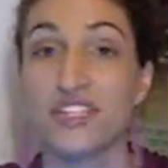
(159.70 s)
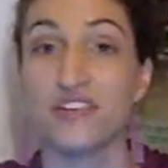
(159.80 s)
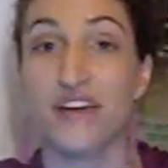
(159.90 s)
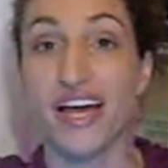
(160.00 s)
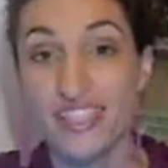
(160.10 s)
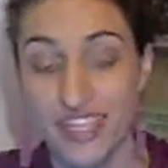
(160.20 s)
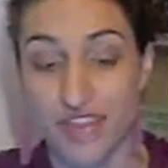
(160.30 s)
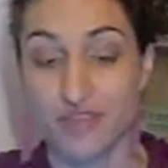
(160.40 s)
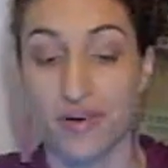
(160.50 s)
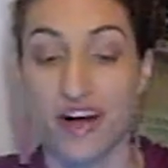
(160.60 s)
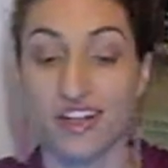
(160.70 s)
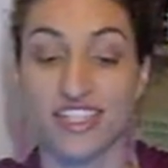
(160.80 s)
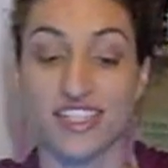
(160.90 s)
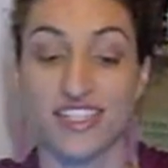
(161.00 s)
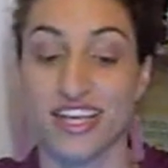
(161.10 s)
So as an
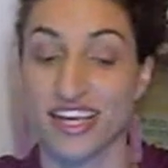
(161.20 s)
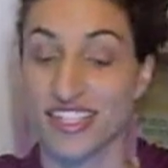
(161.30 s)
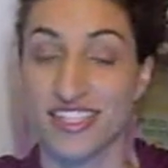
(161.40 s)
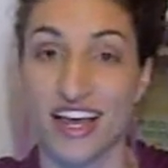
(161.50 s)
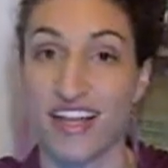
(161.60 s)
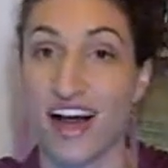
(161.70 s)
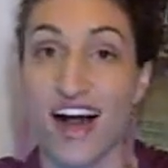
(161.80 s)
anthropologist, like I said,